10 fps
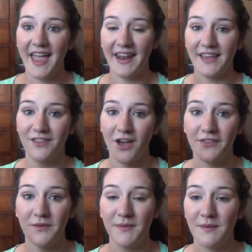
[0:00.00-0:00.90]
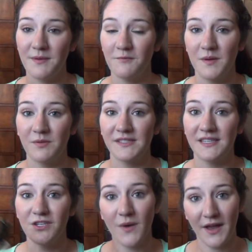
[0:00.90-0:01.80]
and I thought that maybe if people
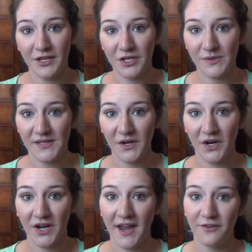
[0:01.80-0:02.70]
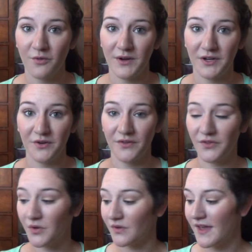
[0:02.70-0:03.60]
didn't know how to use it or kind of wanted a
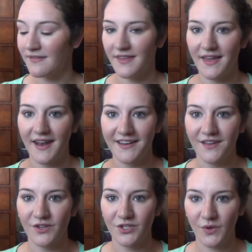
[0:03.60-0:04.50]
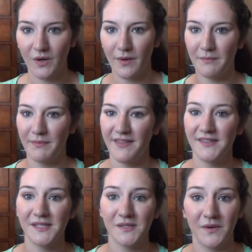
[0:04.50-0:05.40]
review of it, that I'd give a short one, but
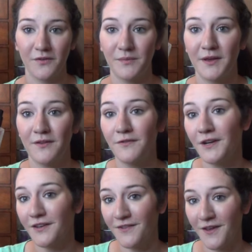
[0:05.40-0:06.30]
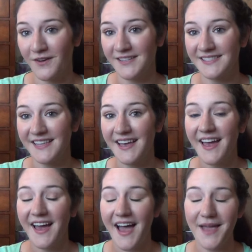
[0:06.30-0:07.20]
this is one of my very favorites.
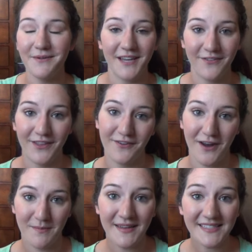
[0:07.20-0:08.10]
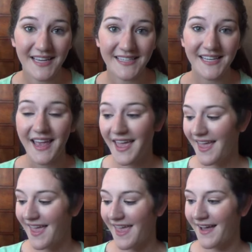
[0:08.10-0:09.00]
I would definitely recommend it,
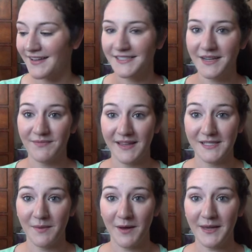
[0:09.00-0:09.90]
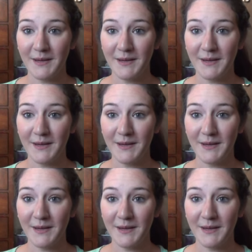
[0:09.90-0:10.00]
and that's about